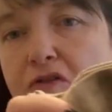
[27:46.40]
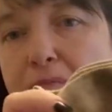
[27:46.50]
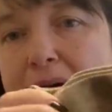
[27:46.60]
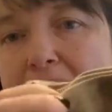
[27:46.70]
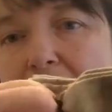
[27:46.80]

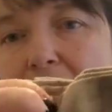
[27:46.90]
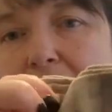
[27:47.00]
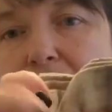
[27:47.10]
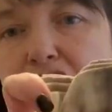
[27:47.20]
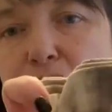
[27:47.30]
my little
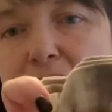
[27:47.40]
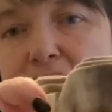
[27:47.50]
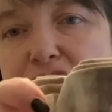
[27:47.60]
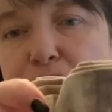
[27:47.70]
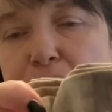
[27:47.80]

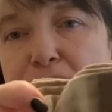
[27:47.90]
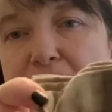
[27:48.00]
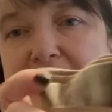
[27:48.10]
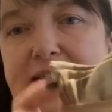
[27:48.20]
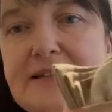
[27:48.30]
squares with
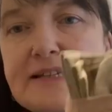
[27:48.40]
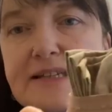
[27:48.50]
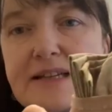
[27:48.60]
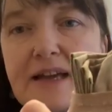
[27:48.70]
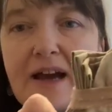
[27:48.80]
these,
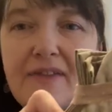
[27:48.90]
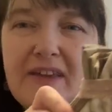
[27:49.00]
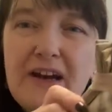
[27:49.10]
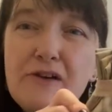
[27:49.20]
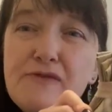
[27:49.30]
and then
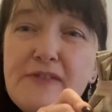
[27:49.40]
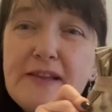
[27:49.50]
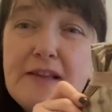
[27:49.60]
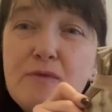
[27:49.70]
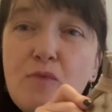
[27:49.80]
I'll fill
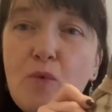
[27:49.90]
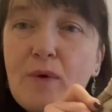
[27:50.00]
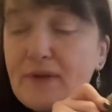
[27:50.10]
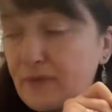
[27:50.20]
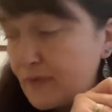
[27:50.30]
them
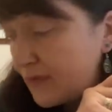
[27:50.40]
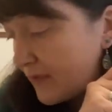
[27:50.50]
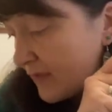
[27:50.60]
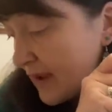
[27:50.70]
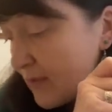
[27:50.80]
with,
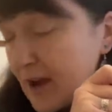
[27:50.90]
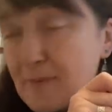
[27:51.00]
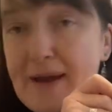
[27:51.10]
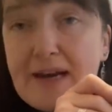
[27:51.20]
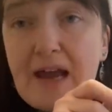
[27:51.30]
they
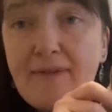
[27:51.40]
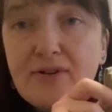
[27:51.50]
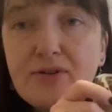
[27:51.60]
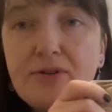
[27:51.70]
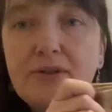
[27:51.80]
recommend
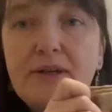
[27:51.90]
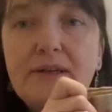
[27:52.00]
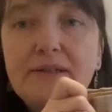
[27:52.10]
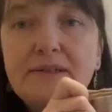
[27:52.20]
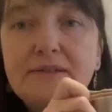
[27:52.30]
lavender
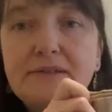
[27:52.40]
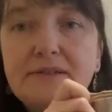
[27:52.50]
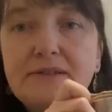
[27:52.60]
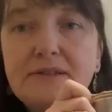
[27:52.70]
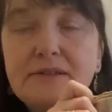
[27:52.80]
and
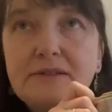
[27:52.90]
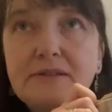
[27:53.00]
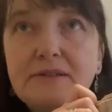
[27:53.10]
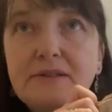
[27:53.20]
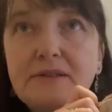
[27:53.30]

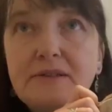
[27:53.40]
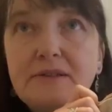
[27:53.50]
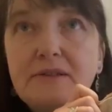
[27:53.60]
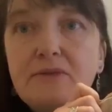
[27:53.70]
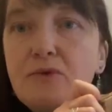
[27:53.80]

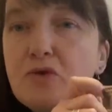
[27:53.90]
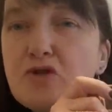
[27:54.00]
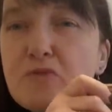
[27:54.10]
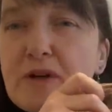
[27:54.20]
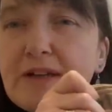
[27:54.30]

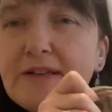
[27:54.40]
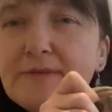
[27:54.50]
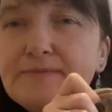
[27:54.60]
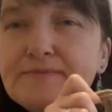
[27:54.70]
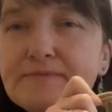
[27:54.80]
rosemary
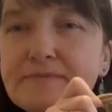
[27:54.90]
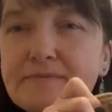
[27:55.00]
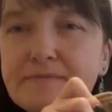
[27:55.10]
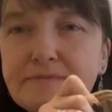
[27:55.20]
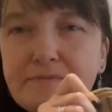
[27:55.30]

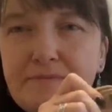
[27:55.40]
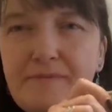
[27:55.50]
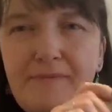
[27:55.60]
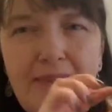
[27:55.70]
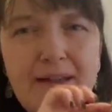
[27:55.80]

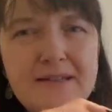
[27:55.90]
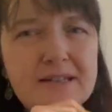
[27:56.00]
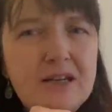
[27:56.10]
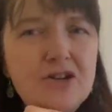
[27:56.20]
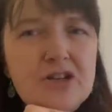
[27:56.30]
and
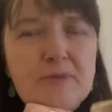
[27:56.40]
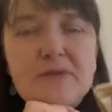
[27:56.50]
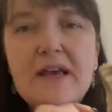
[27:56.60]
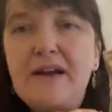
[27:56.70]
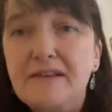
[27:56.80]
cedar chips,
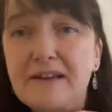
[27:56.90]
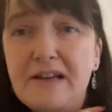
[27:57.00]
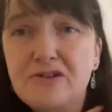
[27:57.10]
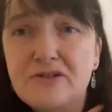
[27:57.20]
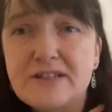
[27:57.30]
and I think I'll
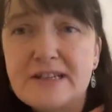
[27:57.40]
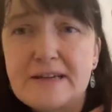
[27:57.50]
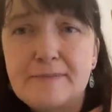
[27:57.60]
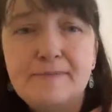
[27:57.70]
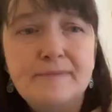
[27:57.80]
do the
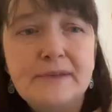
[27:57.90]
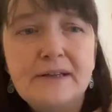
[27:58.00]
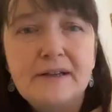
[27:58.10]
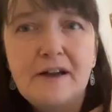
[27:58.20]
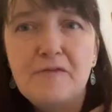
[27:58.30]
same.
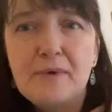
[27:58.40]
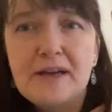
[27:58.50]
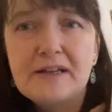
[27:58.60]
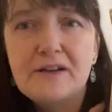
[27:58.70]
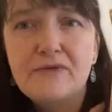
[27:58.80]
I've
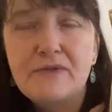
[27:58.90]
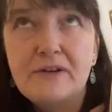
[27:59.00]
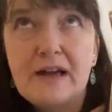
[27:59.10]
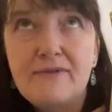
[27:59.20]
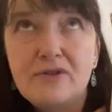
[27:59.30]
plenty of
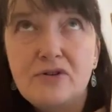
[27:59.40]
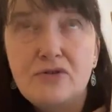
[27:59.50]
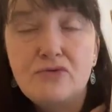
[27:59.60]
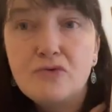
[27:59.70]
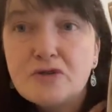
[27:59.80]
lavender
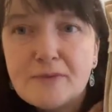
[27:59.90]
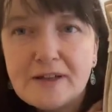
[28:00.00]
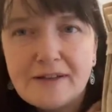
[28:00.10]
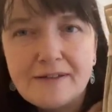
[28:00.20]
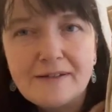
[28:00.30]
and
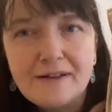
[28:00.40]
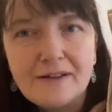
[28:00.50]
rosemary in the